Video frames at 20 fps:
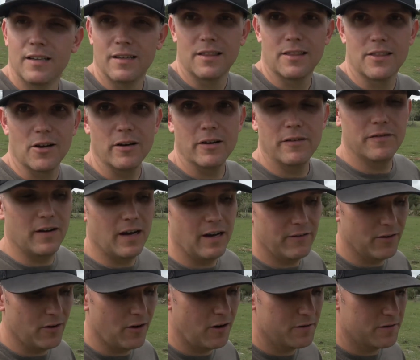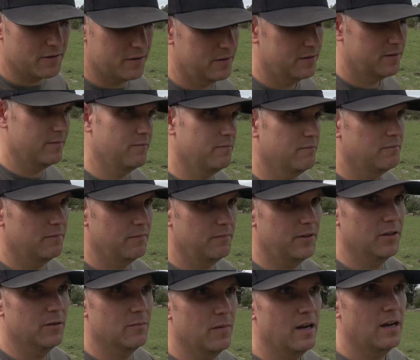35 yards
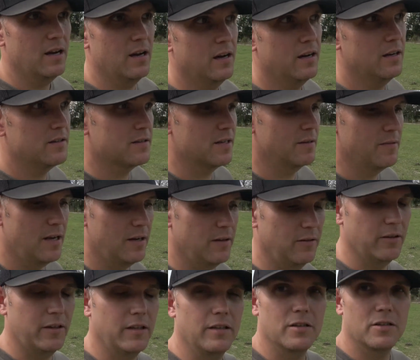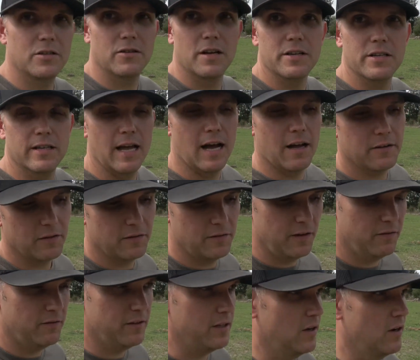during my hunts. I'm not looking to stretch it out to
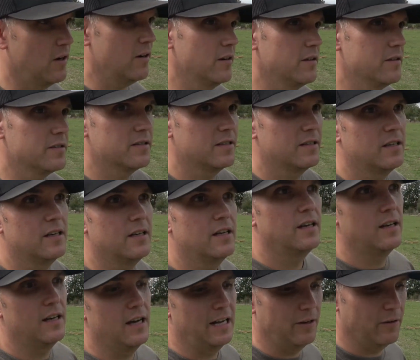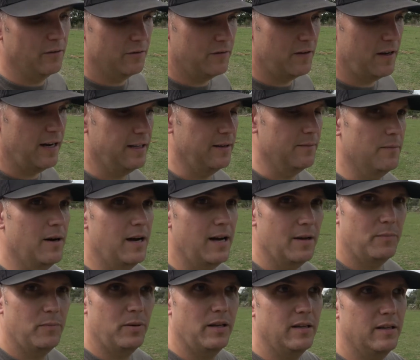50 yards. I don't find, in my
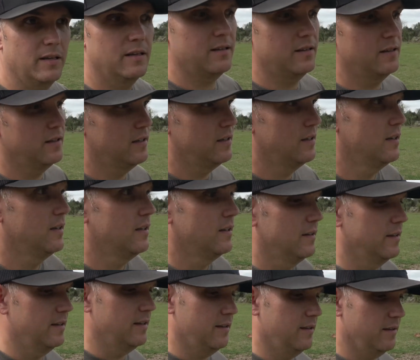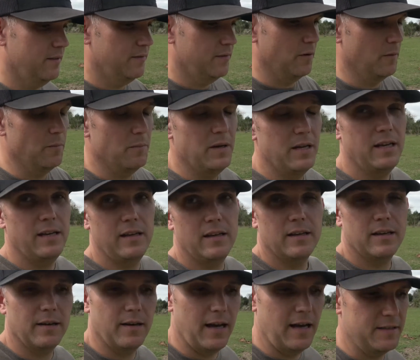opinion, for
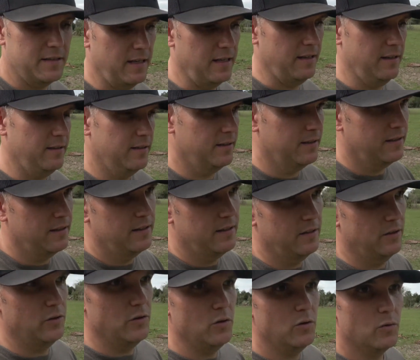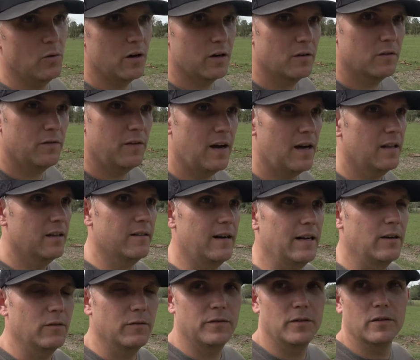me, as a new waterfowler, I
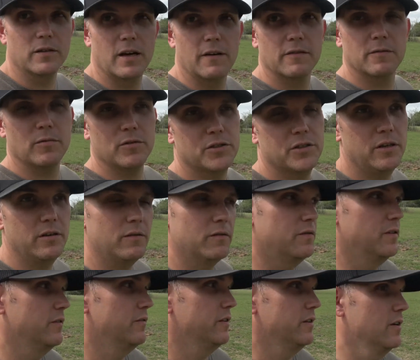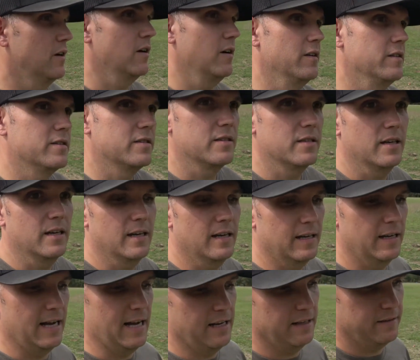don't feel comfortable shooting 50 yards
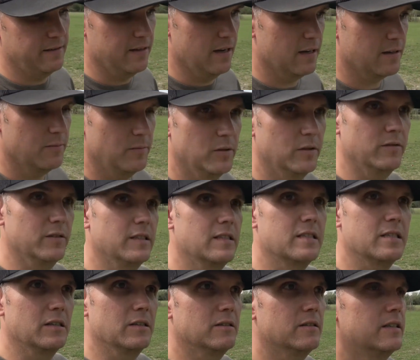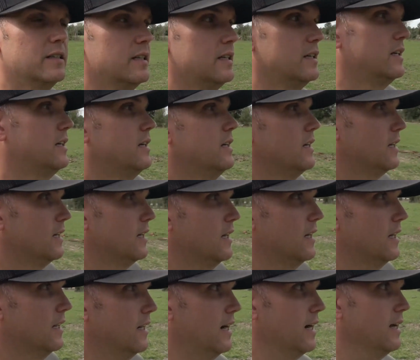at a duck moving. So
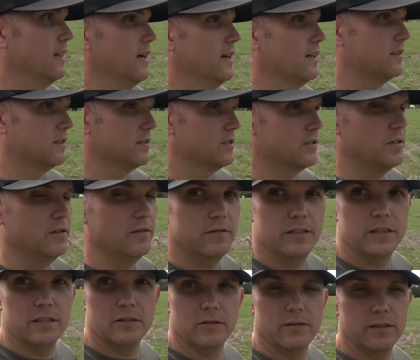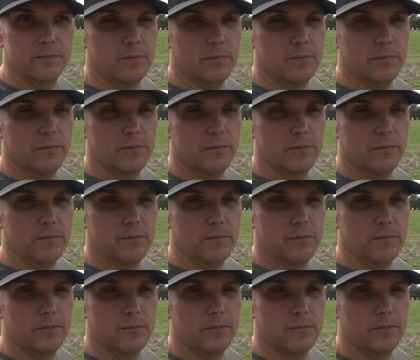I like to shoot decoying